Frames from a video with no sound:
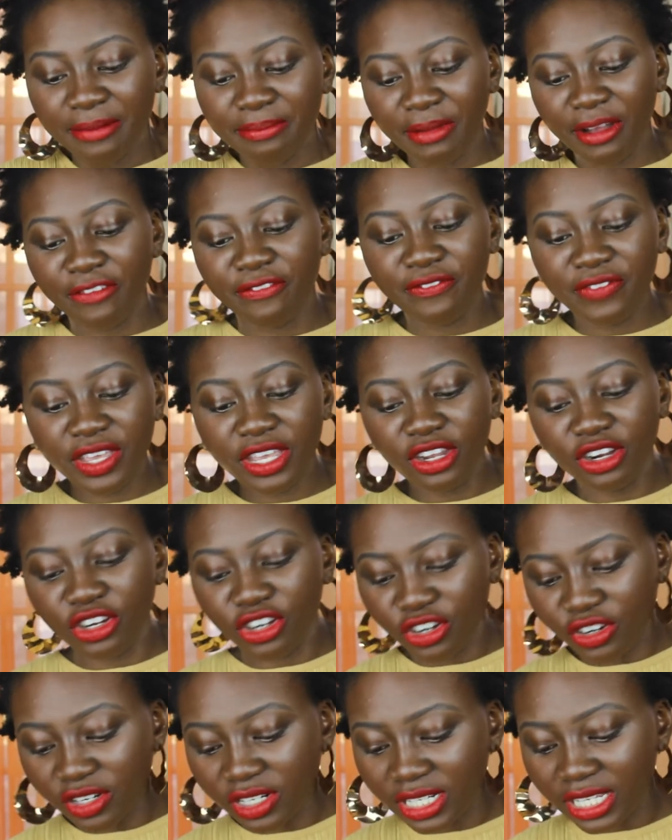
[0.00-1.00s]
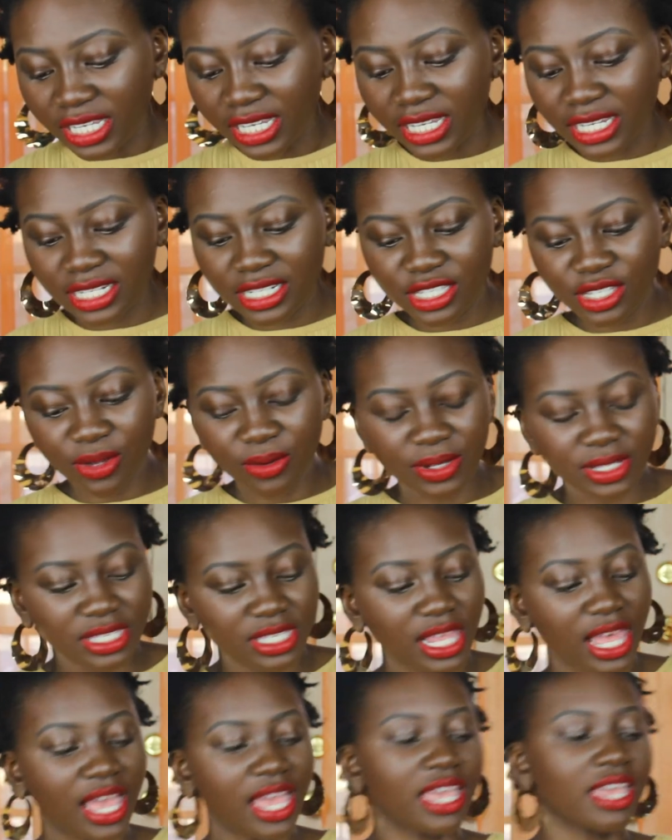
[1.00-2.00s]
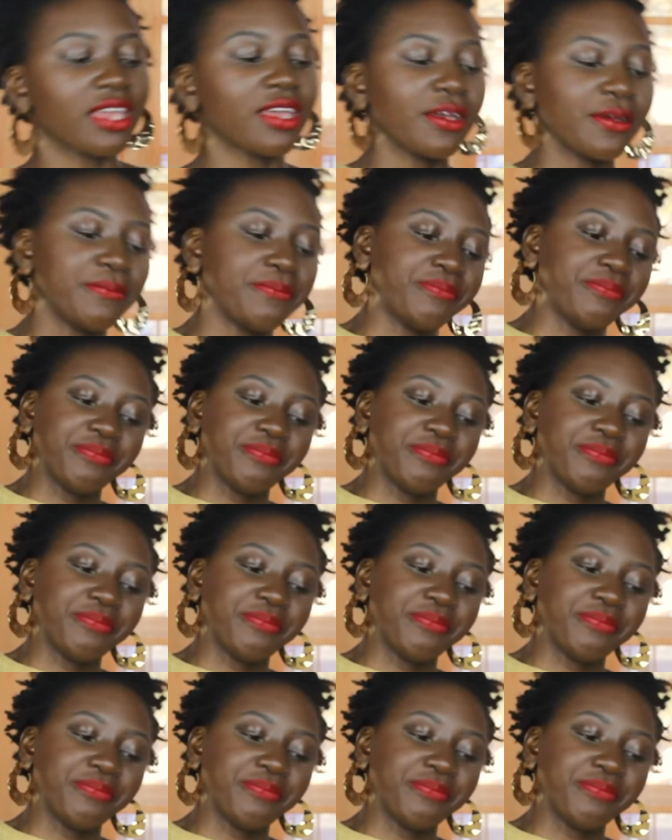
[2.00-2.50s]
My feet are crooked, so it's like,